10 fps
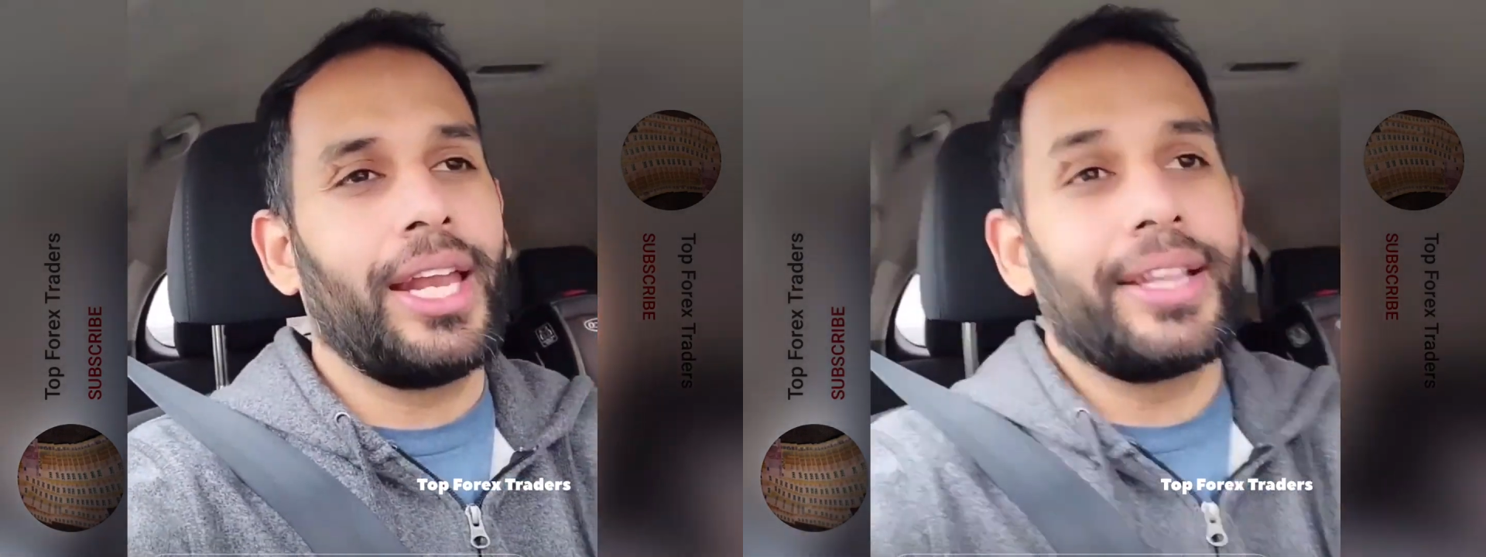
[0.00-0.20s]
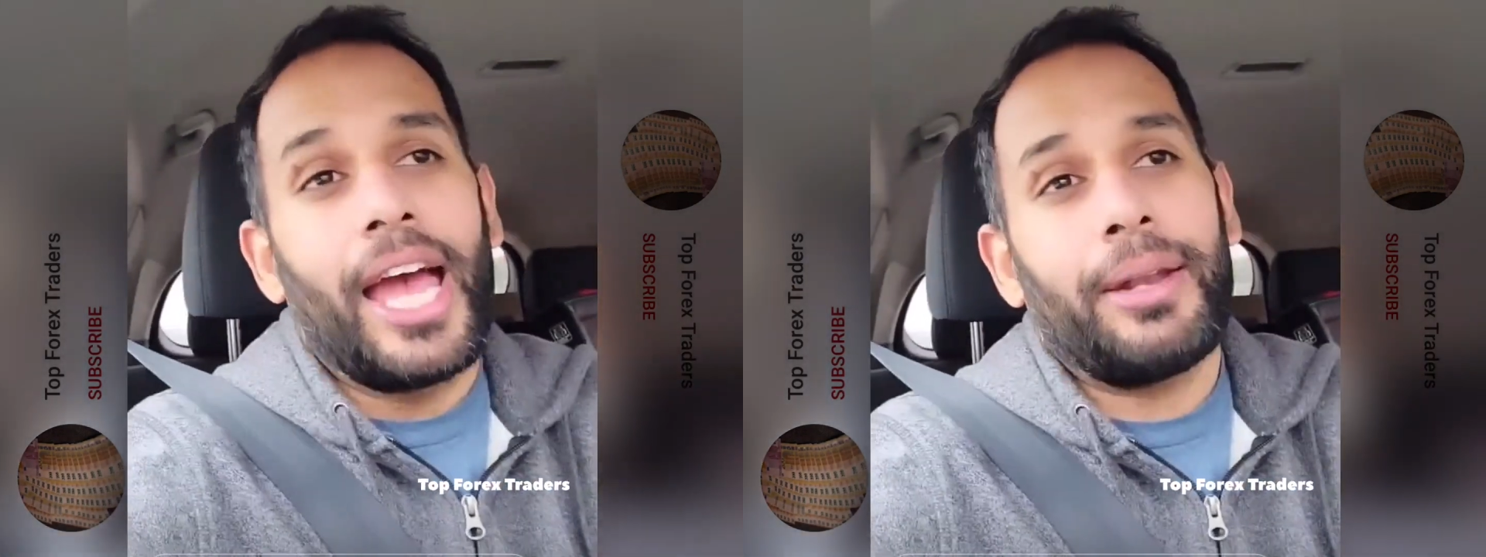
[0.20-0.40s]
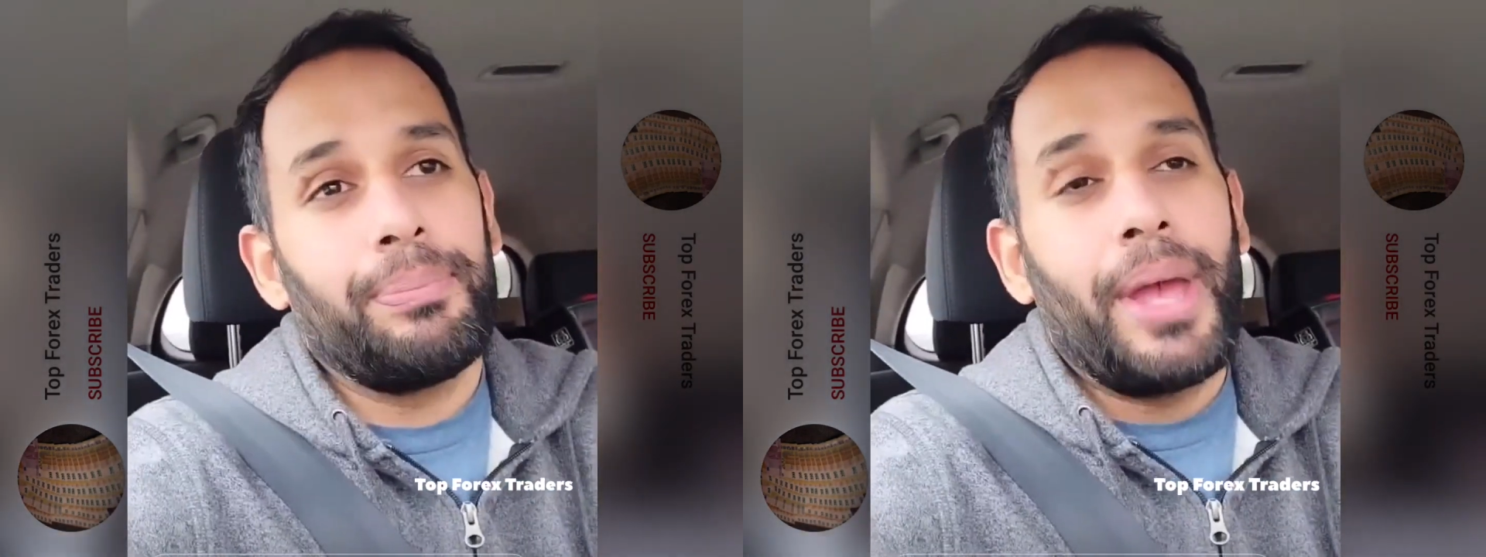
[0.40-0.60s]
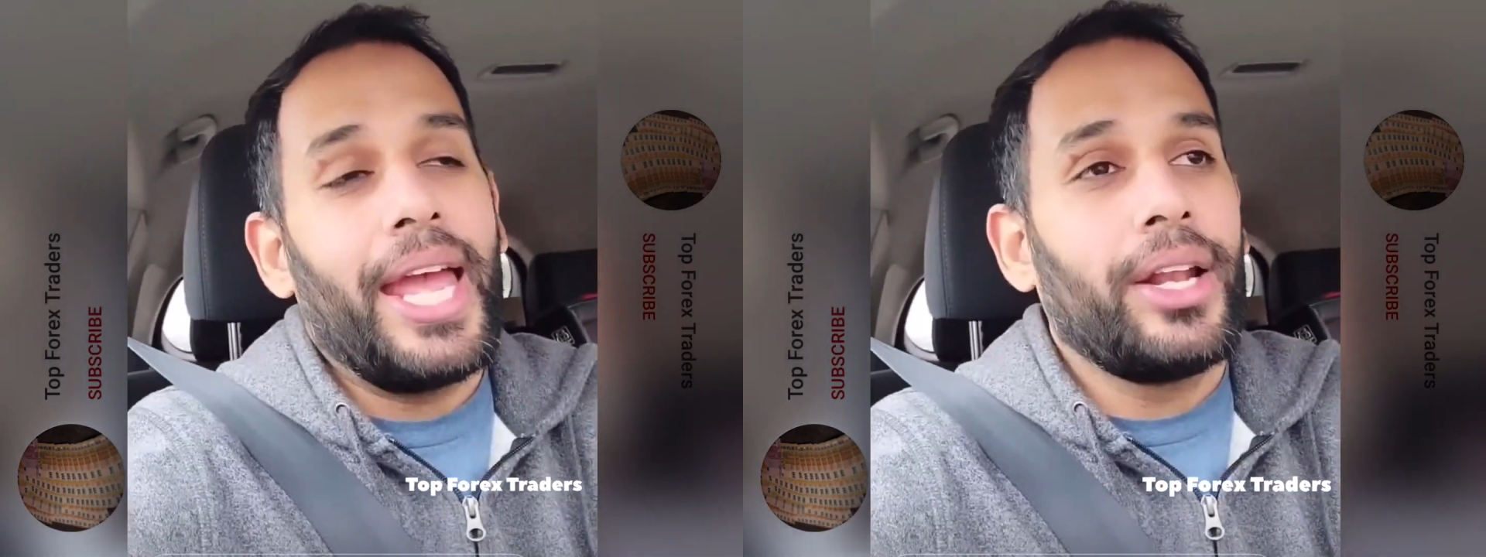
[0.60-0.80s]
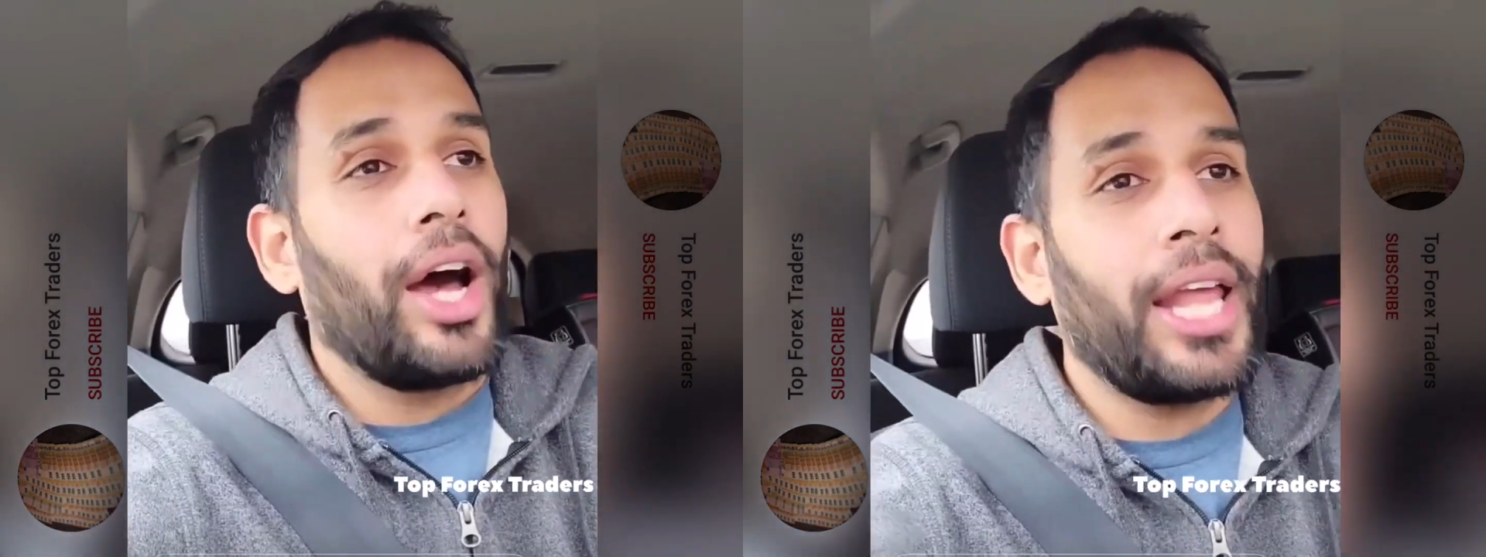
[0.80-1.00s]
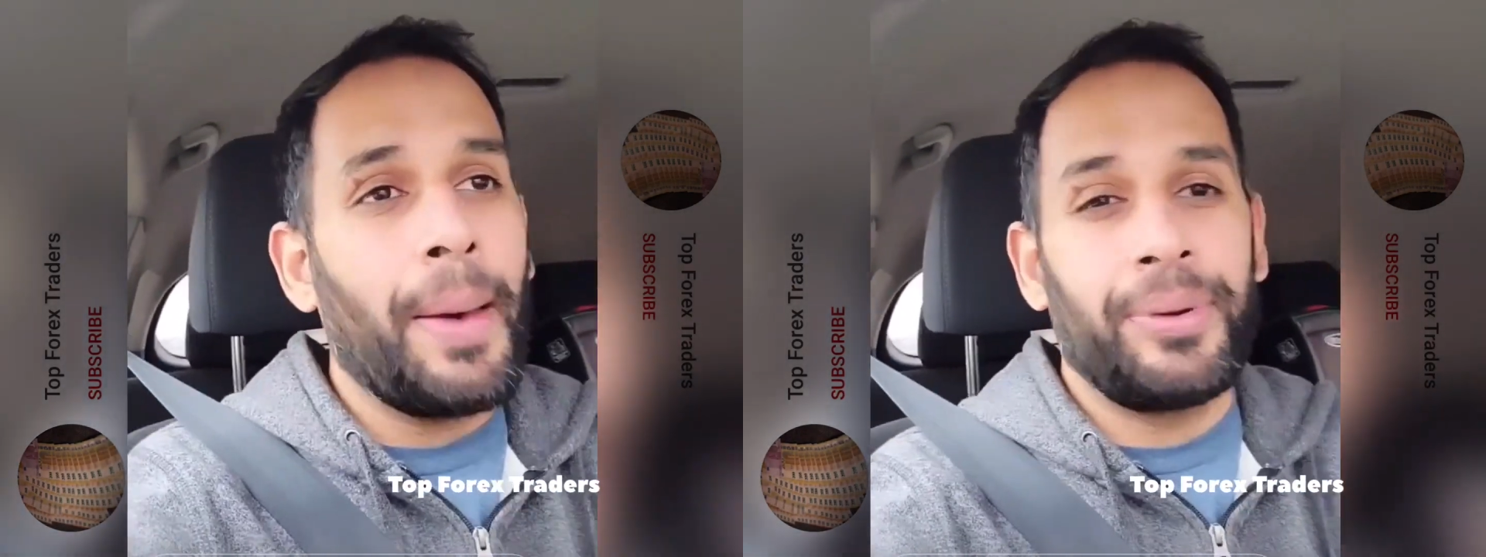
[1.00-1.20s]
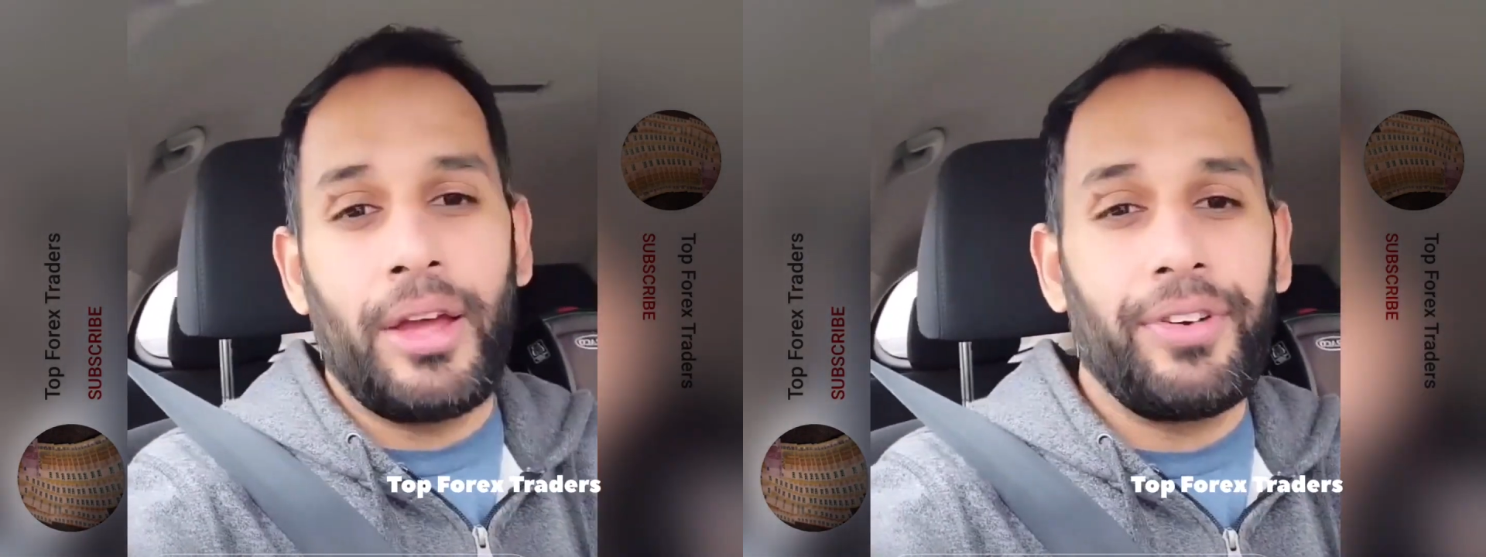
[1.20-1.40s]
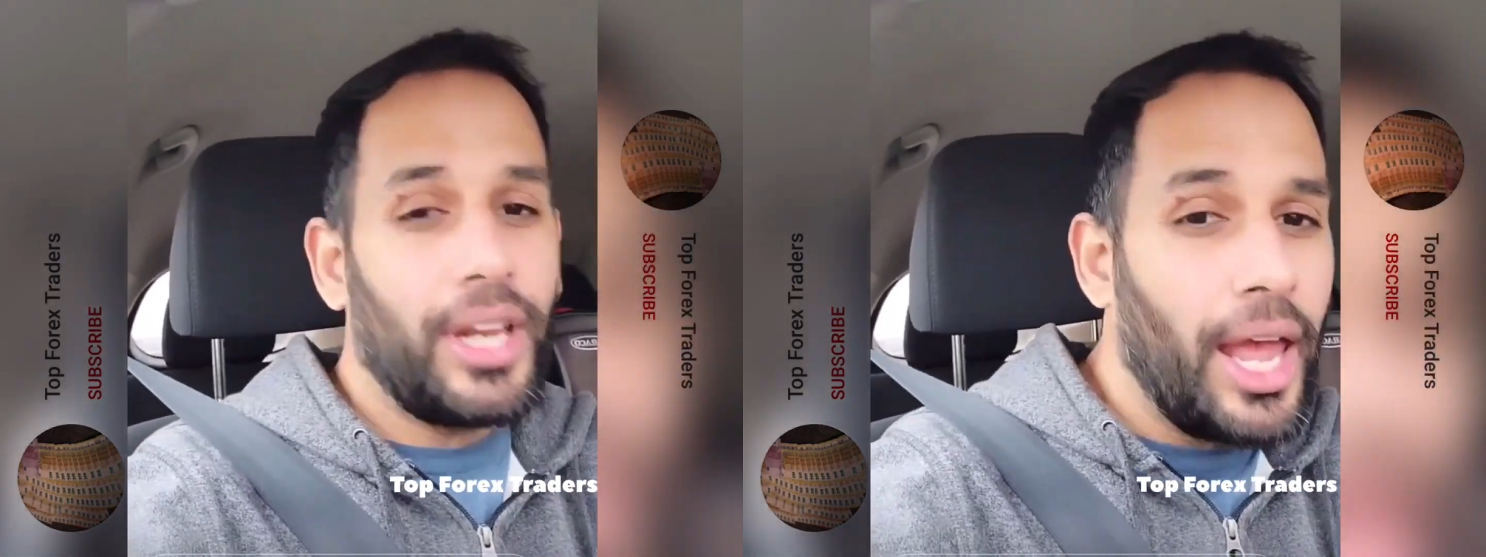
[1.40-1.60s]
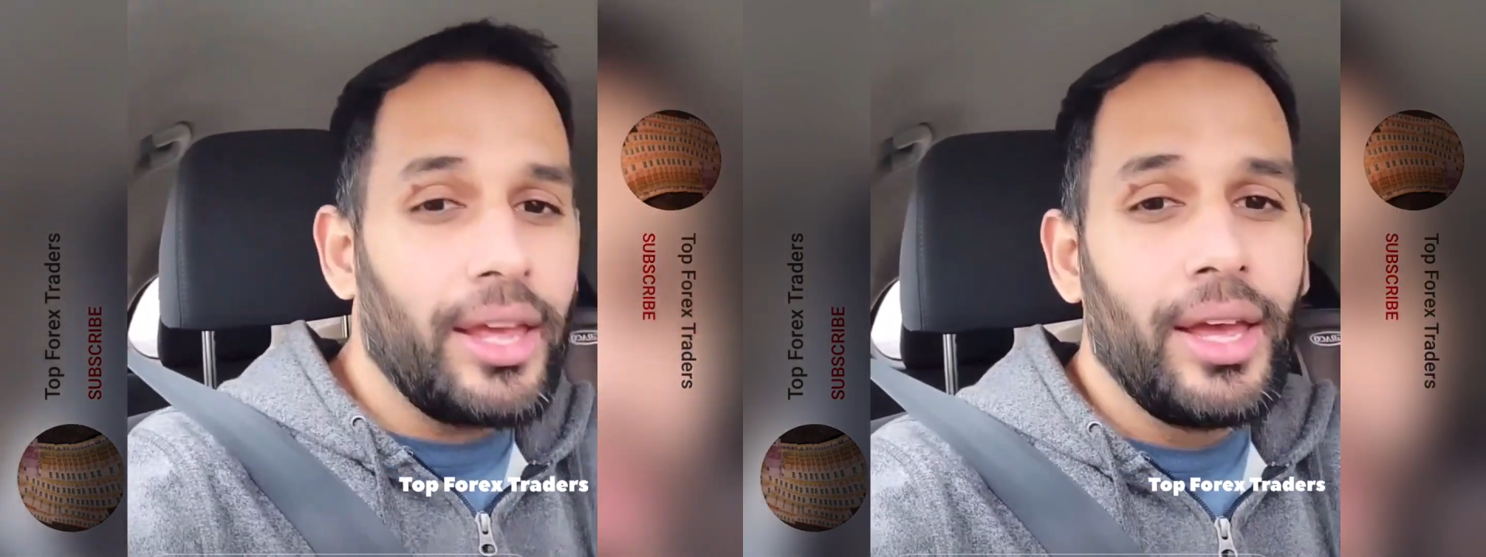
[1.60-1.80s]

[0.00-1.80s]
and that may not happen every day.